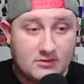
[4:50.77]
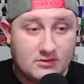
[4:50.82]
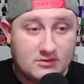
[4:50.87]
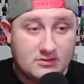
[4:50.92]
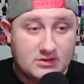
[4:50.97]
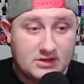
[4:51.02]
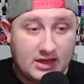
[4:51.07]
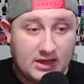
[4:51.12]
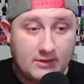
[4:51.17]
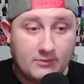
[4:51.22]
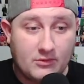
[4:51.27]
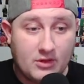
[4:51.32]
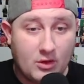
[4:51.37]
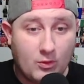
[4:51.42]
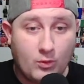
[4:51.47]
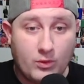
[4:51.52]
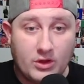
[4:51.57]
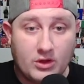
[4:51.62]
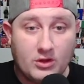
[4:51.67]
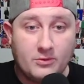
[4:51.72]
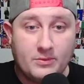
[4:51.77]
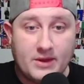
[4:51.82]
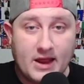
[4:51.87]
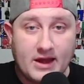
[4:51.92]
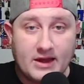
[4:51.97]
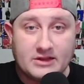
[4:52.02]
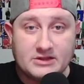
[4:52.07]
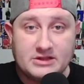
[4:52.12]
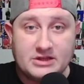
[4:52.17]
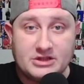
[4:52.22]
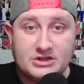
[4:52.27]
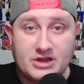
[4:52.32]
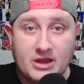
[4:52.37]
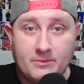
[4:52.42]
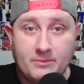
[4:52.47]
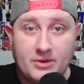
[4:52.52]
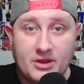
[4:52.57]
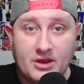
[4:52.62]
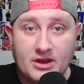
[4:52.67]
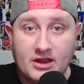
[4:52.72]
team that will be NXT
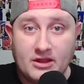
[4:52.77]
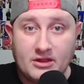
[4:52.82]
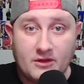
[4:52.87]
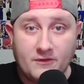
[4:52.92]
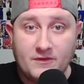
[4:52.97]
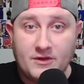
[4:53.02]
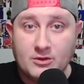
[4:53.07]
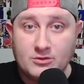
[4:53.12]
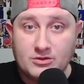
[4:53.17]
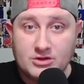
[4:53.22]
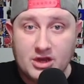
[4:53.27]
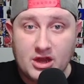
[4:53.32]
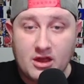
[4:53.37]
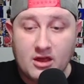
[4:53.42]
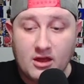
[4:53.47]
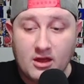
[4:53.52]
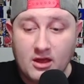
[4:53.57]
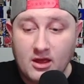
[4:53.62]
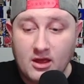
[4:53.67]
champion in the future.